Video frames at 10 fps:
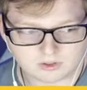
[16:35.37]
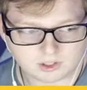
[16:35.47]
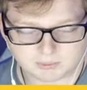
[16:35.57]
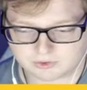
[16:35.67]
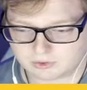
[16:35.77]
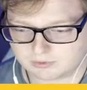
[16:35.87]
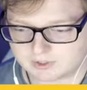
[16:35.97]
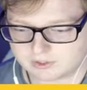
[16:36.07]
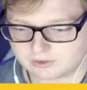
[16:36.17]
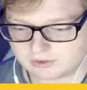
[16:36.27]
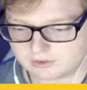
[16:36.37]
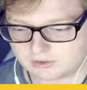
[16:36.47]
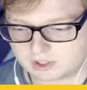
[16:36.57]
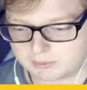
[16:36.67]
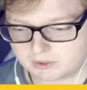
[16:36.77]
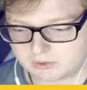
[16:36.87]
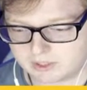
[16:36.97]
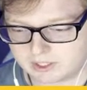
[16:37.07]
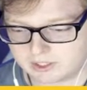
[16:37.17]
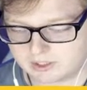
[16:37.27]
Skull Fossil. I'm going to go
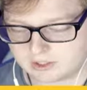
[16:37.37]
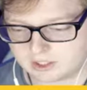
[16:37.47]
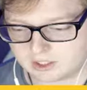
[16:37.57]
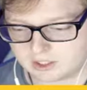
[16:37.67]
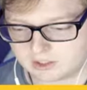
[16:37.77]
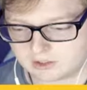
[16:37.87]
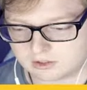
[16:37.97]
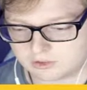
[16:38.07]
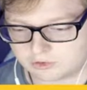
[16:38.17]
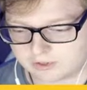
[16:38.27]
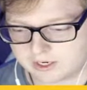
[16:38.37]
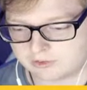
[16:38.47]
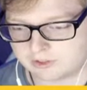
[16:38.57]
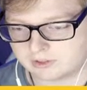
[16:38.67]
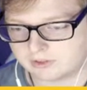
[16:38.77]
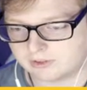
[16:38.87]
ahead and trash it.